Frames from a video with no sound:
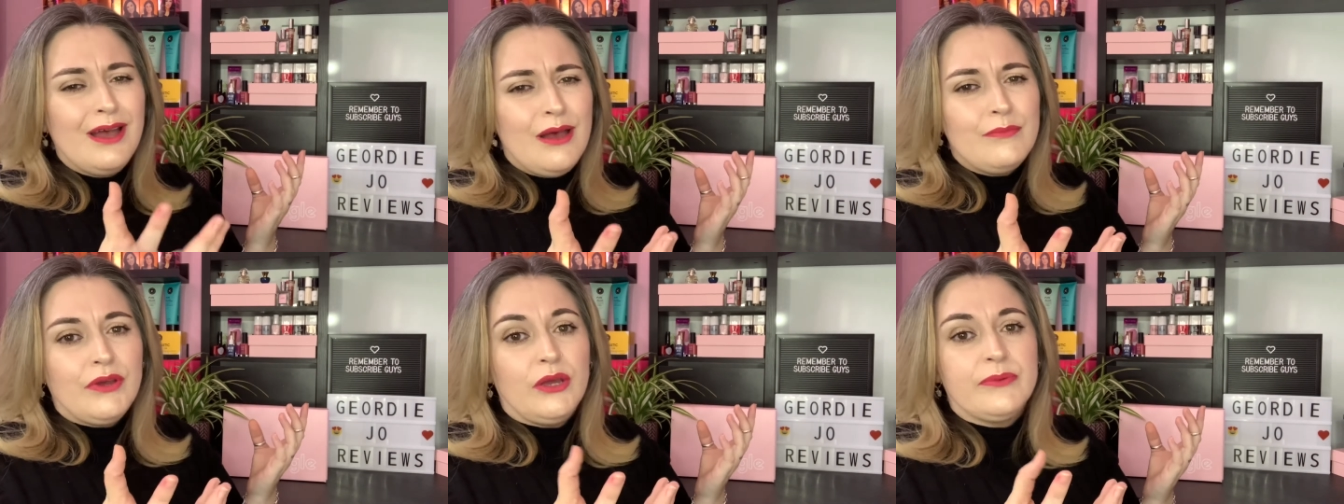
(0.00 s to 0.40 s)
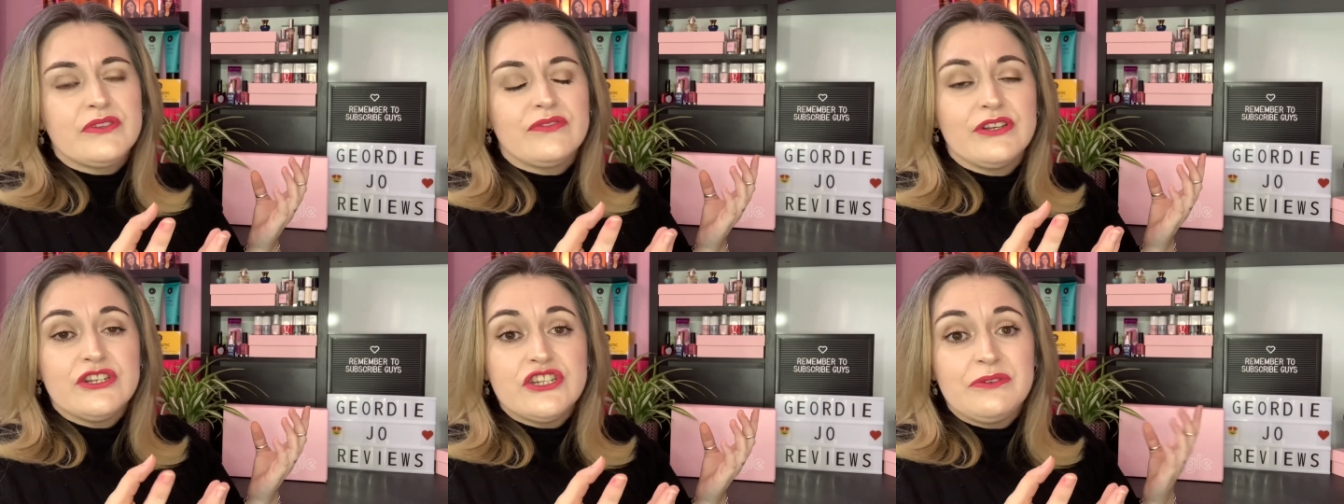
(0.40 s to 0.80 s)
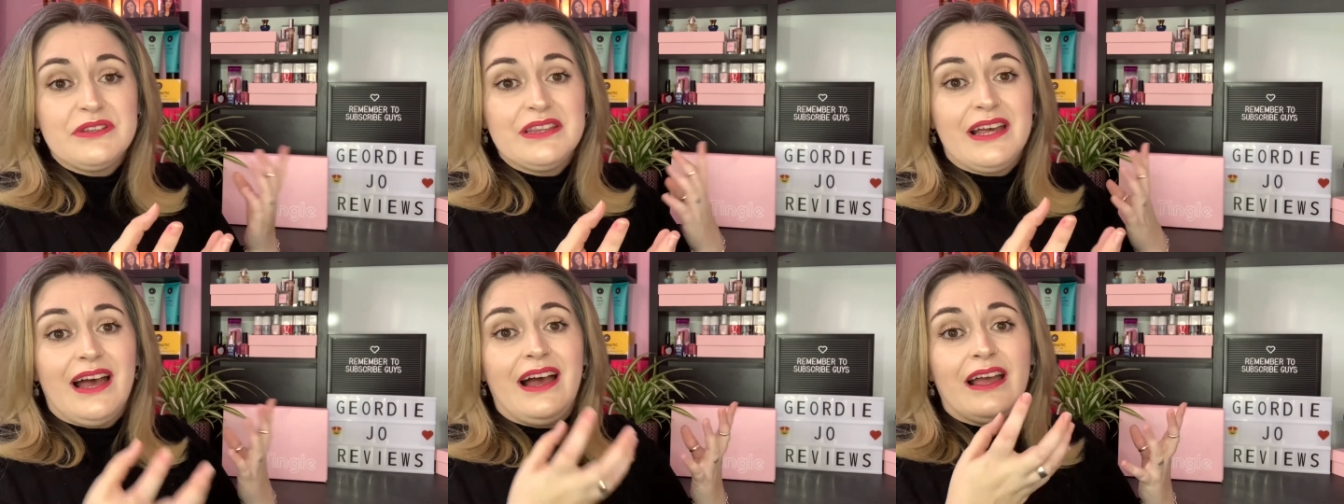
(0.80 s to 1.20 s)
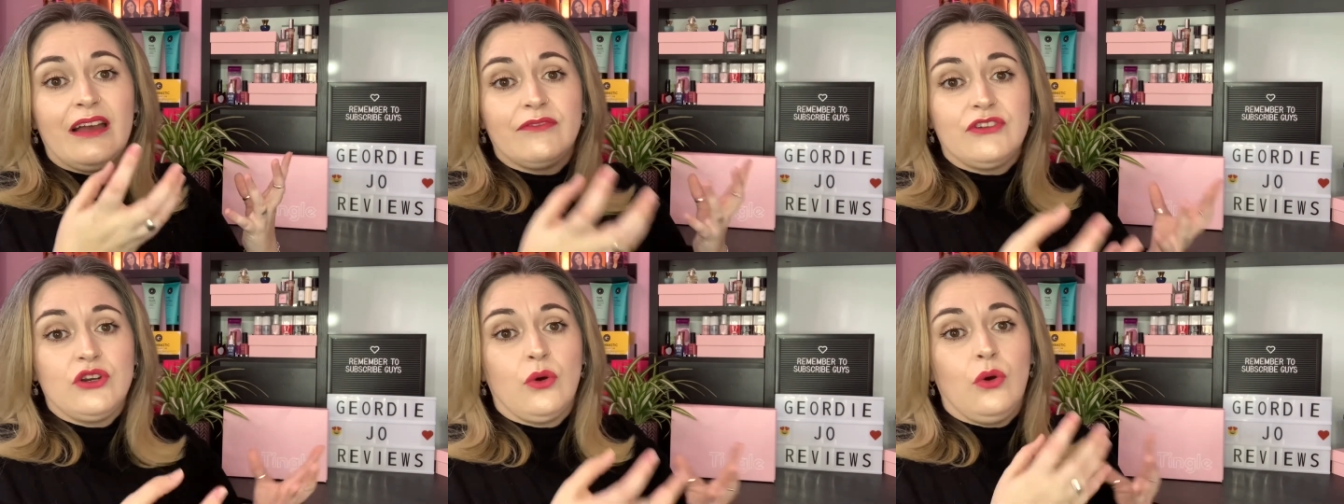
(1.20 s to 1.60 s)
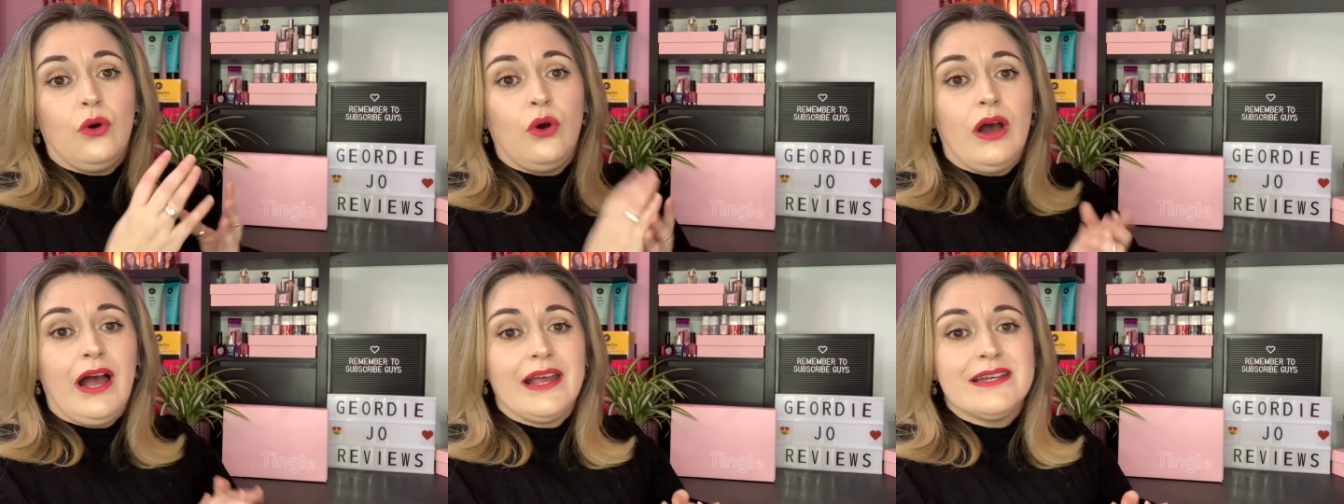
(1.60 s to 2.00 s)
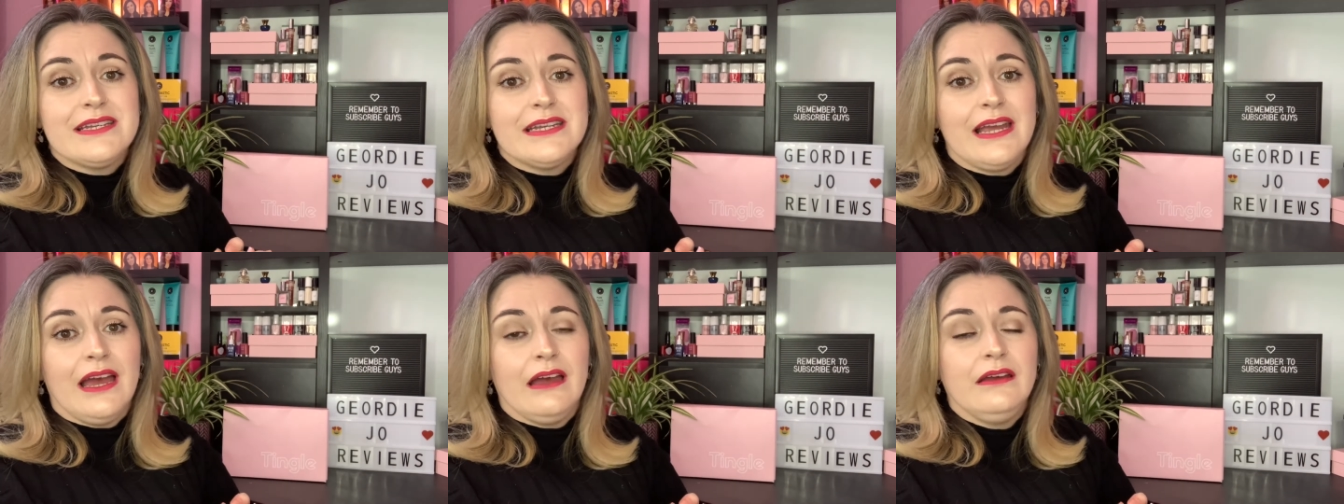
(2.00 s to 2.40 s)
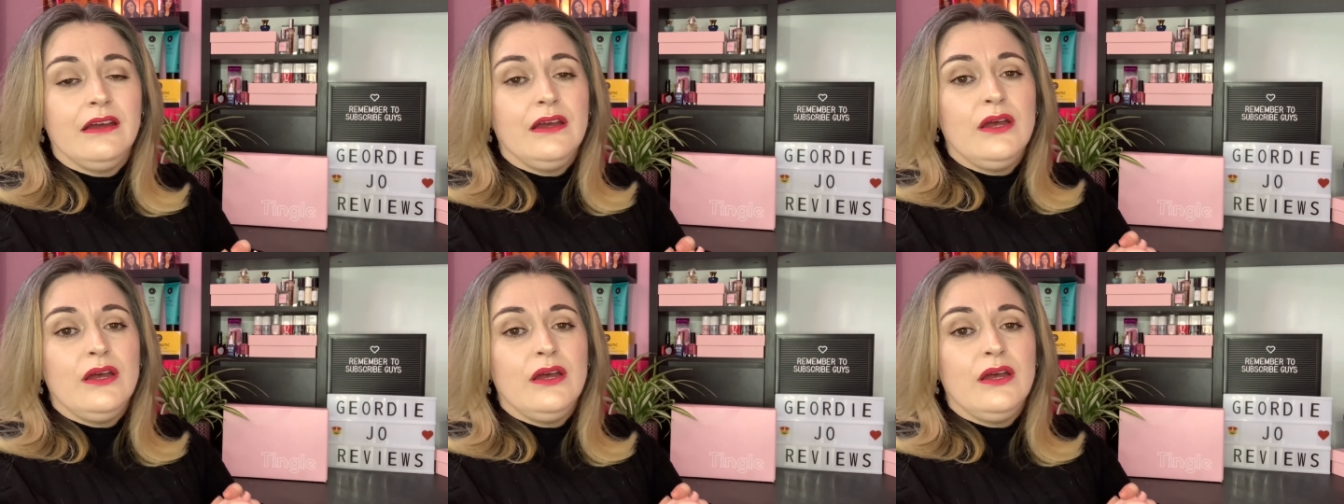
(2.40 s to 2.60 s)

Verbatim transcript: purposefully doing that I have no idea